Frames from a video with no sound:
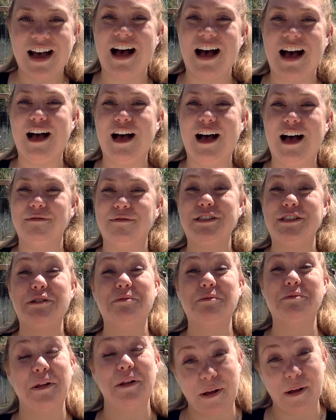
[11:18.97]
Um,
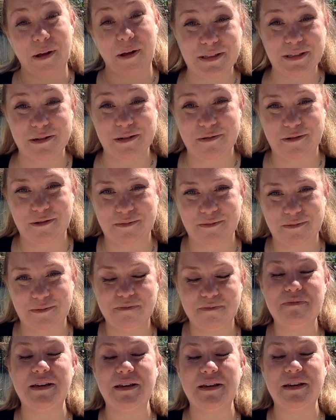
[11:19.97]
she will also
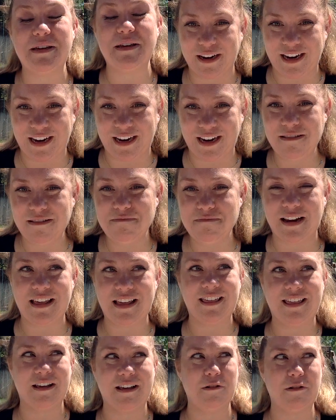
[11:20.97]
be reading, but
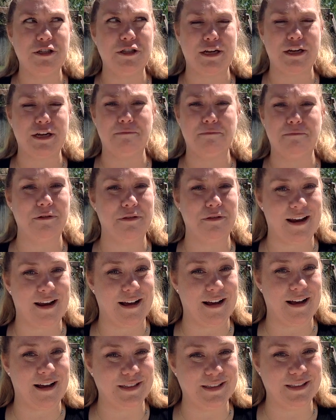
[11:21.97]
I think she had pulled that
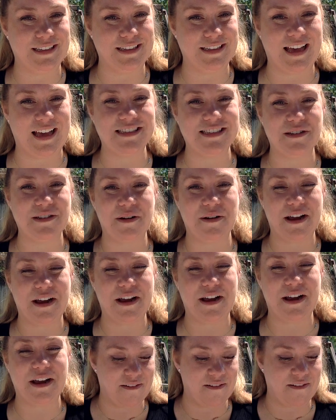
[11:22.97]
out to look at, so I
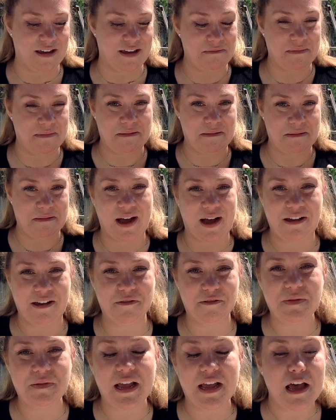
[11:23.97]
don't have it in my
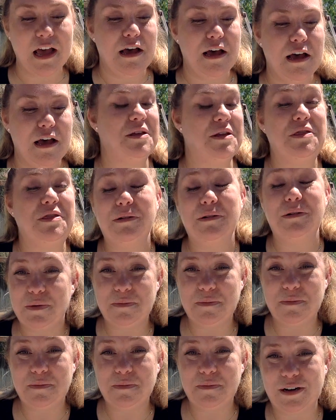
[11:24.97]
pile. But those
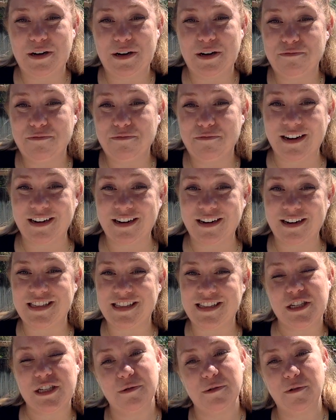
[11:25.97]
will be her readers
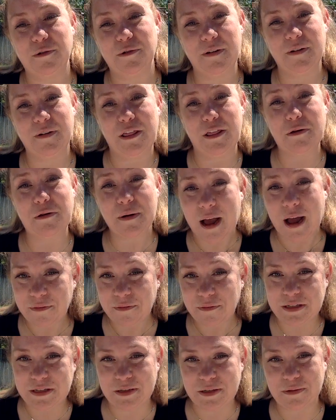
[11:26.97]
that she will read
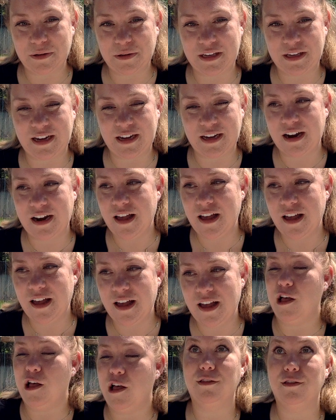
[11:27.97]
throughout the school year,
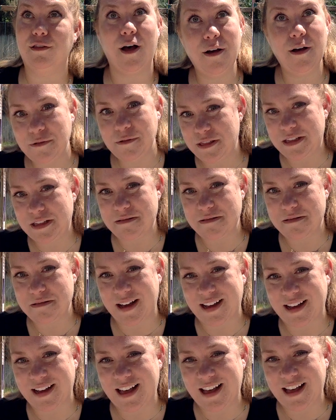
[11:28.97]
along with the
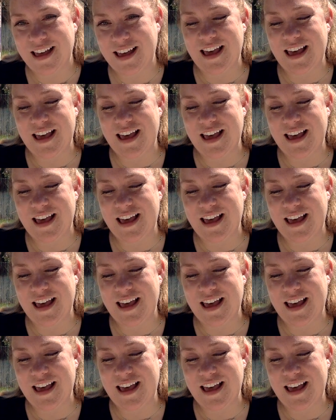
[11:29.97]
Abeka